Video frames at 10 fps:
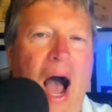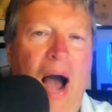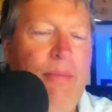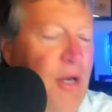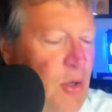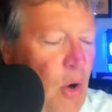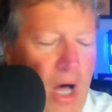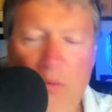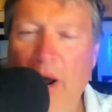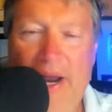I'm going to
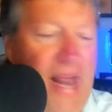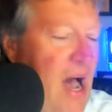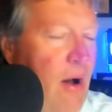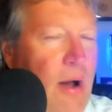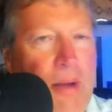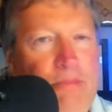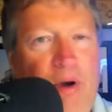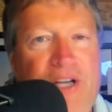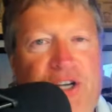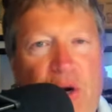call it right now.
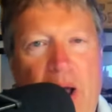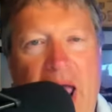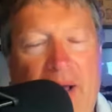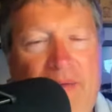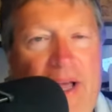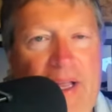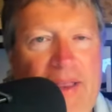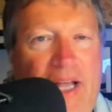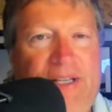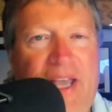Brice Turang,
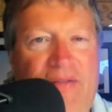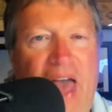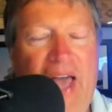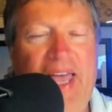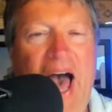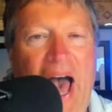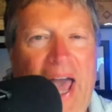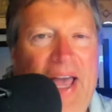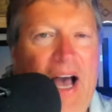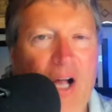let's give that
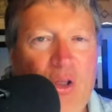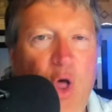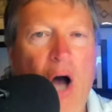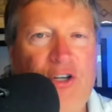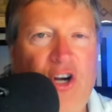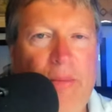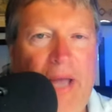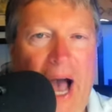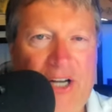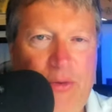guy a long term
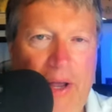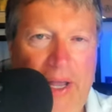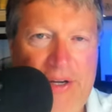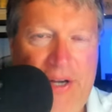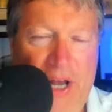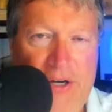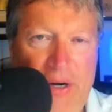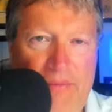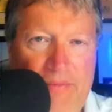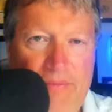contract
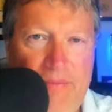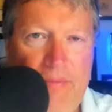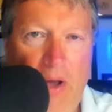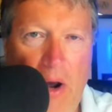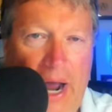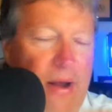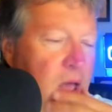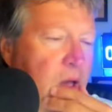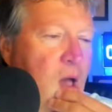extension. All right.